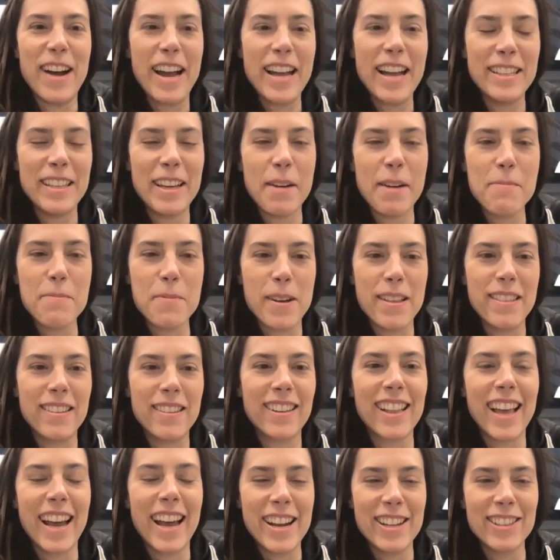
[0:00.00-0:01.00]
end up with
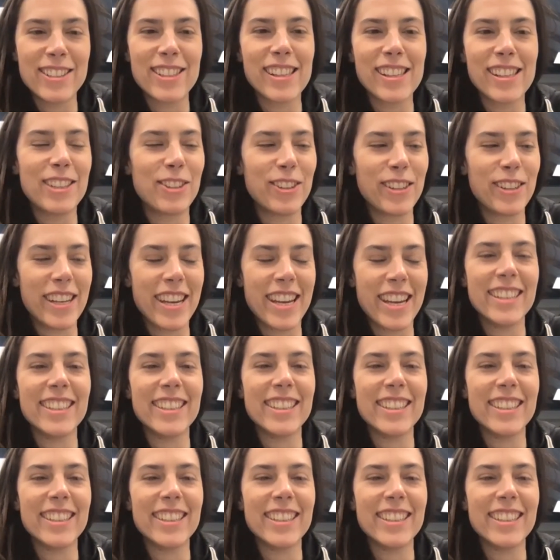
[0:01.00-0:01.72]
clients literally in